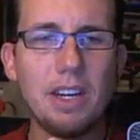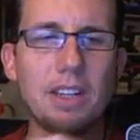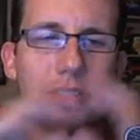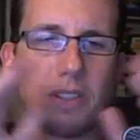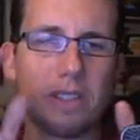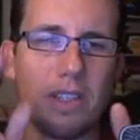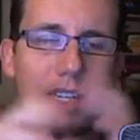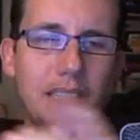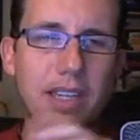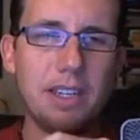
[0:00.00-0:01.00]
just
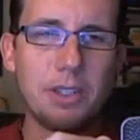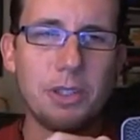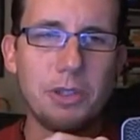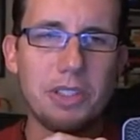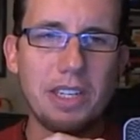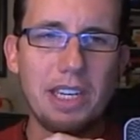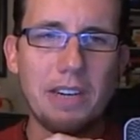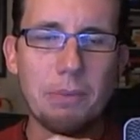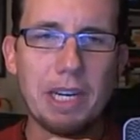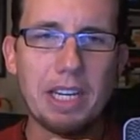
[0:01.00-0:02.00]
introduce
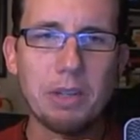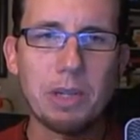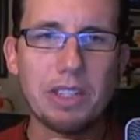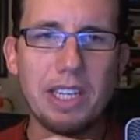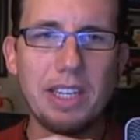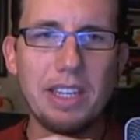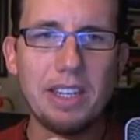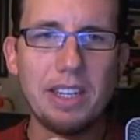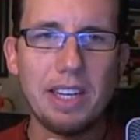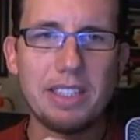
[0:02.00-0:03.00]
everybody quickly and
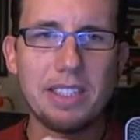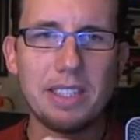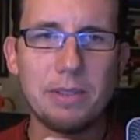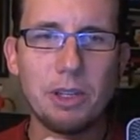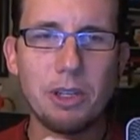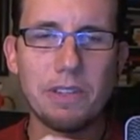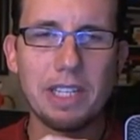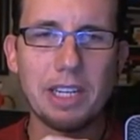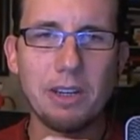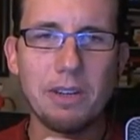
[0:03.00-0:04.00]
then let Topher
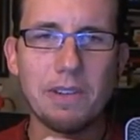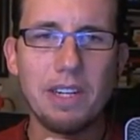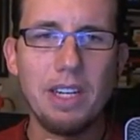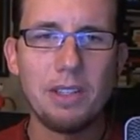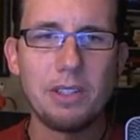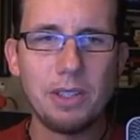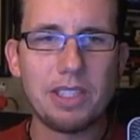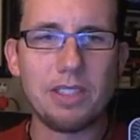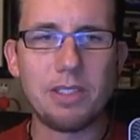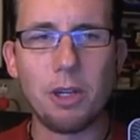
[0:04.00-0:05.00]
take over. So
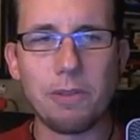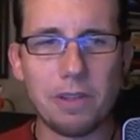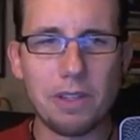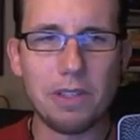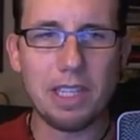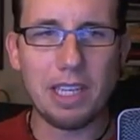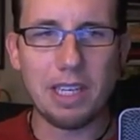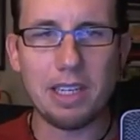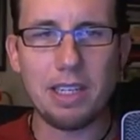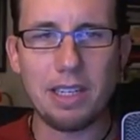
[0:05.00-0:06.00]
this is Topher,
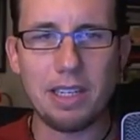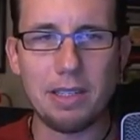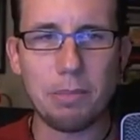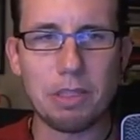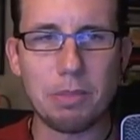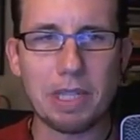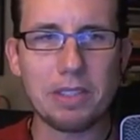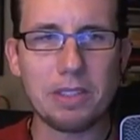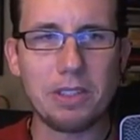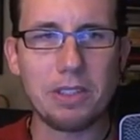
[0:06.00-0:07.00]
the
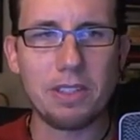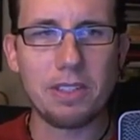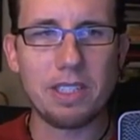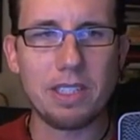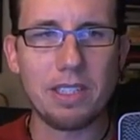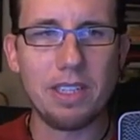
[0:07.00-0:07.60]
bespectacled